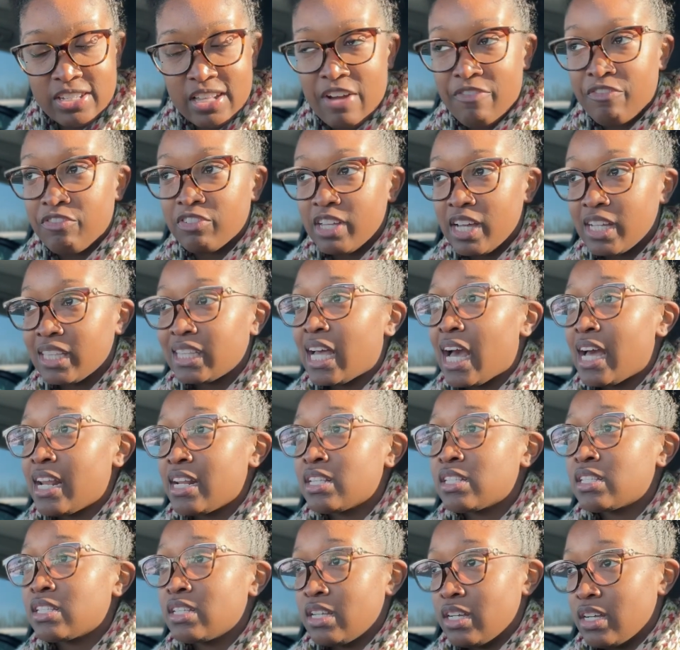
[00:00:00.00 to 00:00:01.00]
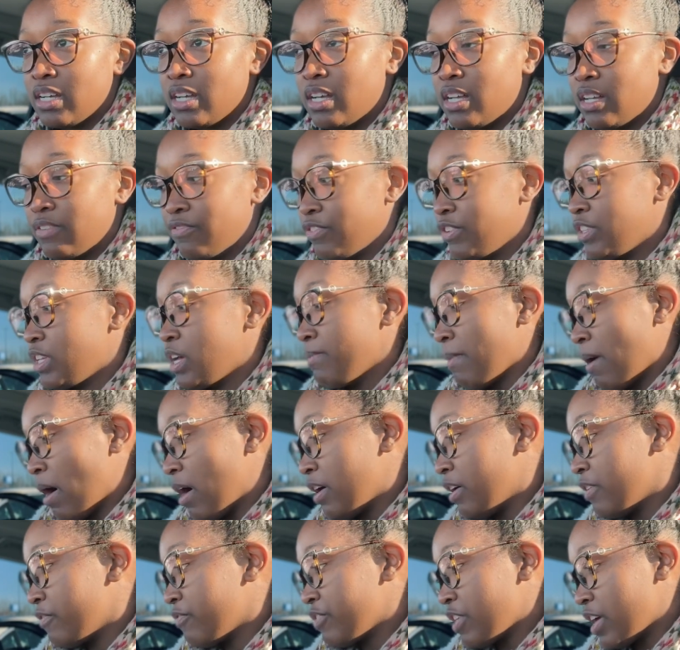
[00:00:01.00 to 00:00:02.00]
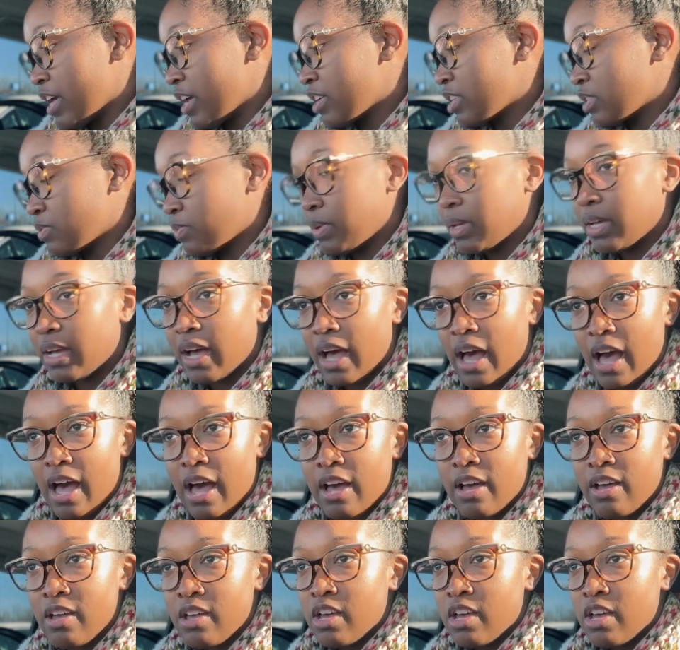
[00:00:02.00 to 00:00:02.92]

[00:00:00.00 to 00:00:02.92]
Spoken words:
I feel like that is good for the amount of things we got,